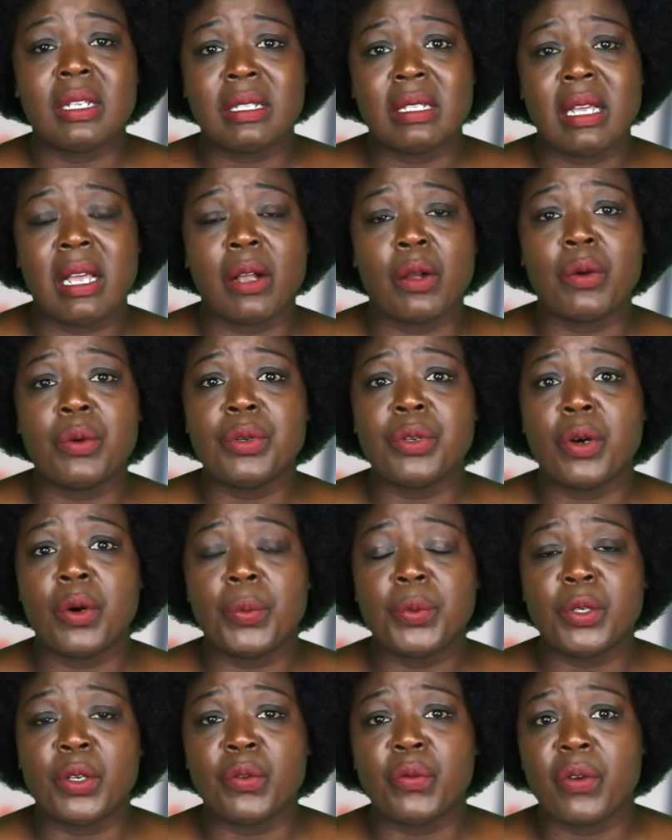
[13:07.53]
is a good
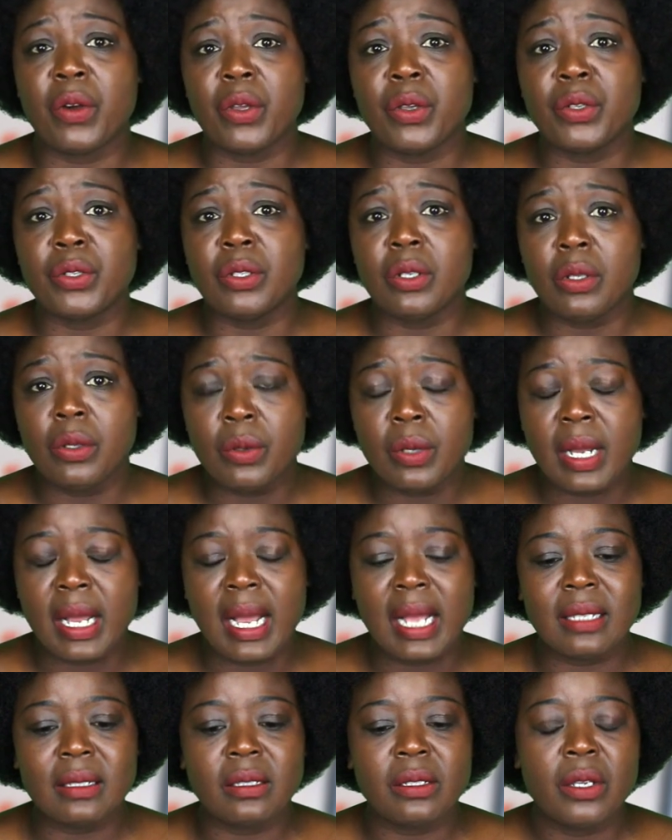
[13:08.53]
option for you to look
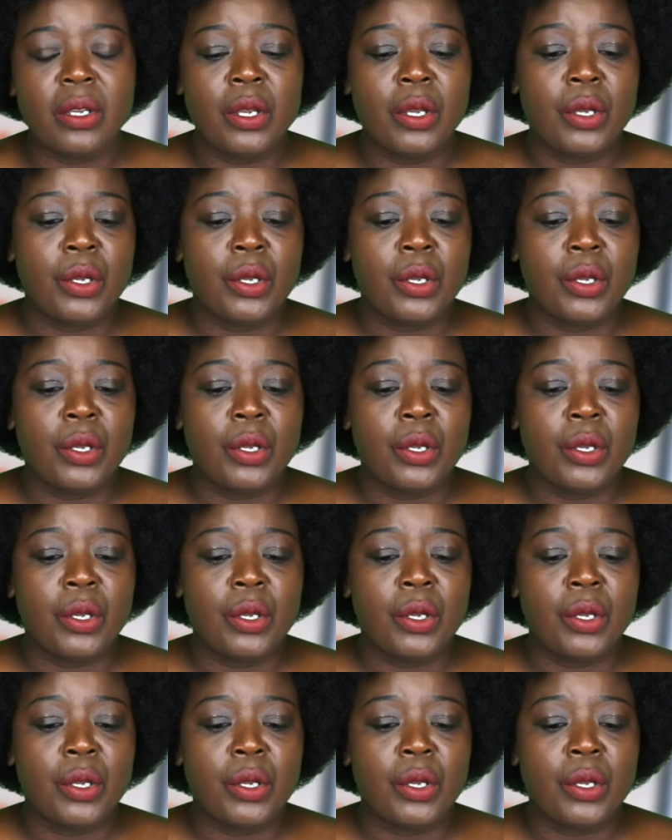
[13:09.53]
at.